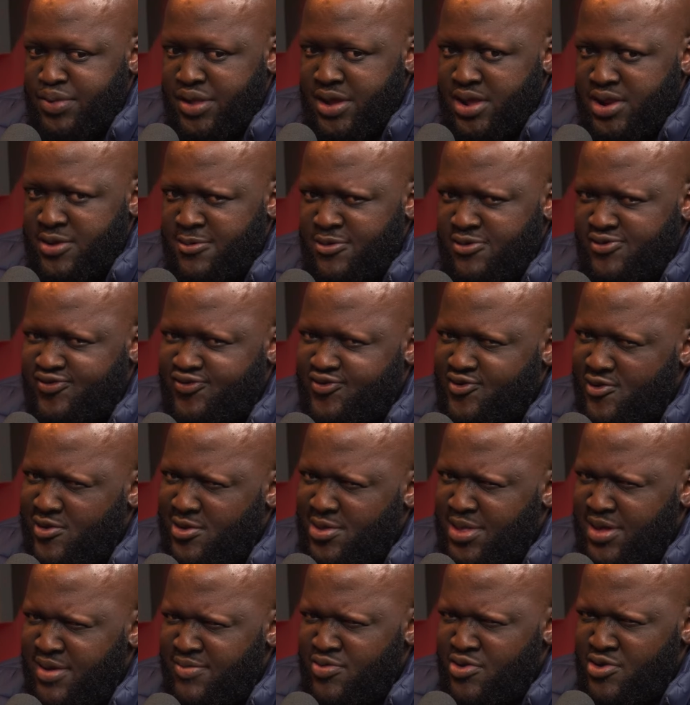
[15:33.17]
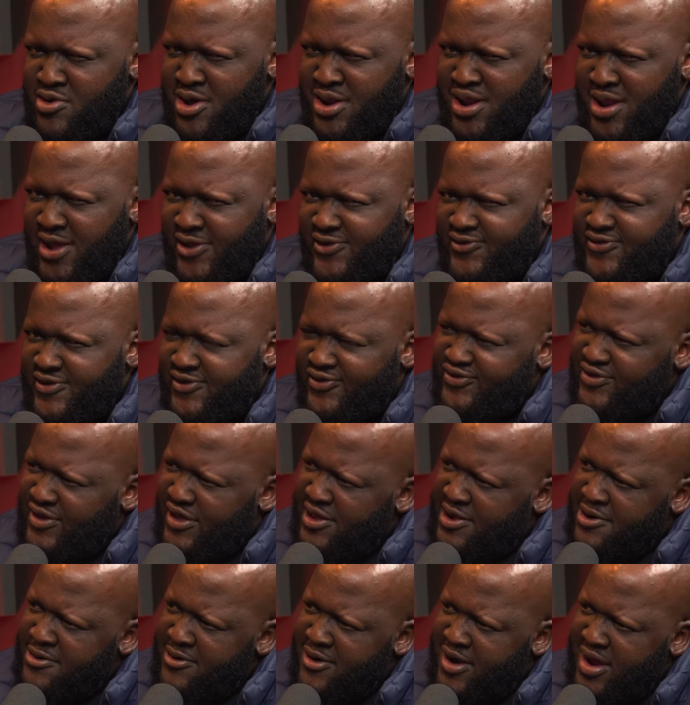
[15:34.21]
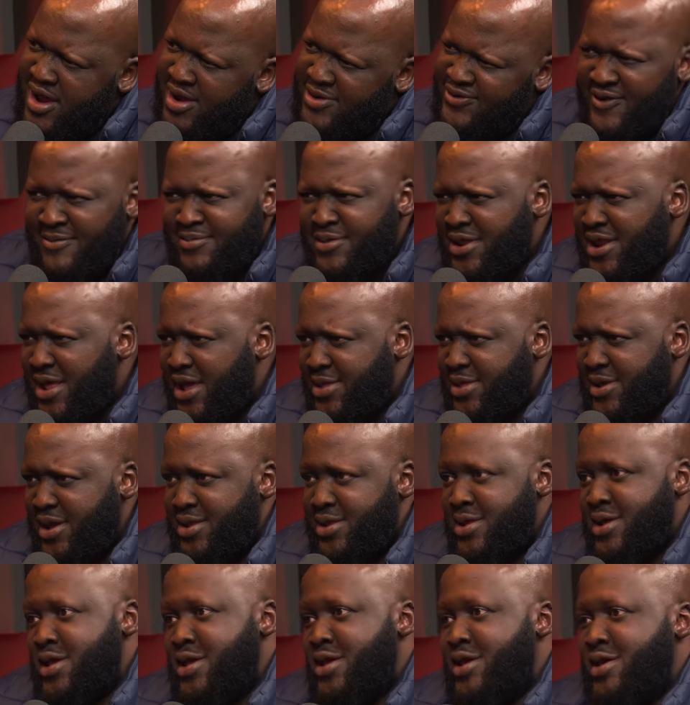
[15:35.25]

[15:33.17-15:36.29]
And if you sold them, you got like 16 rand, something like that.